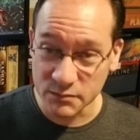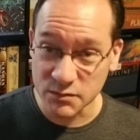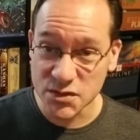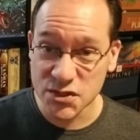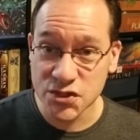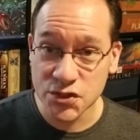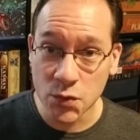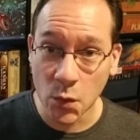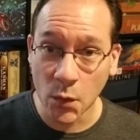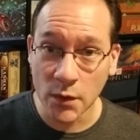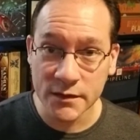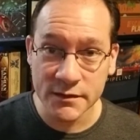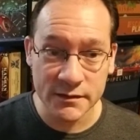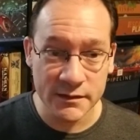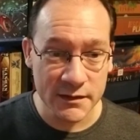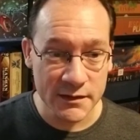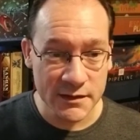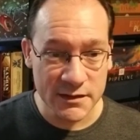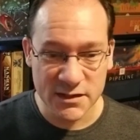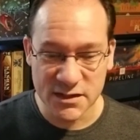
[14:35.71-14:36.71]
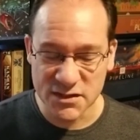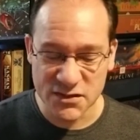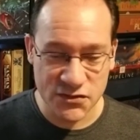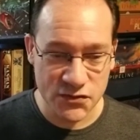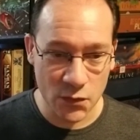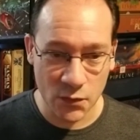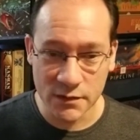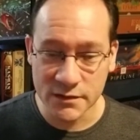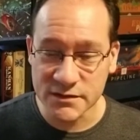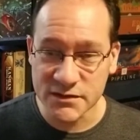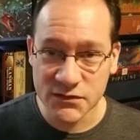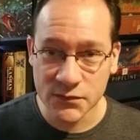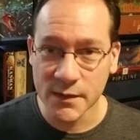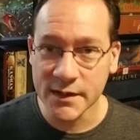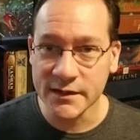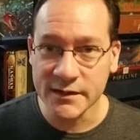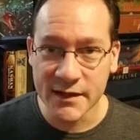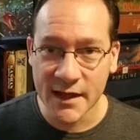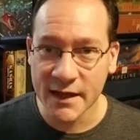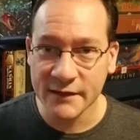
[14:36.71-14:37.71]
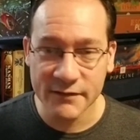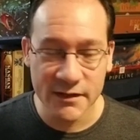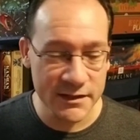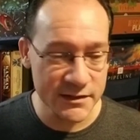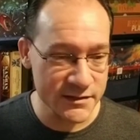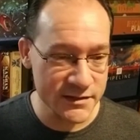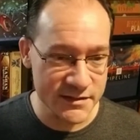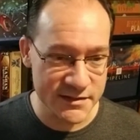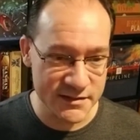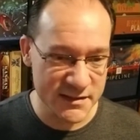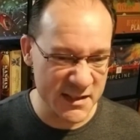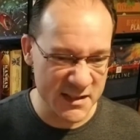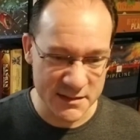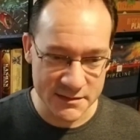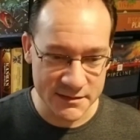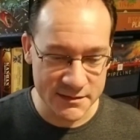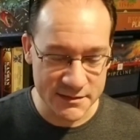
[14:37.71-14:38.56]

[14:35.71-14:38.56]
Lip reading: short, just short and sweet and heavy, and just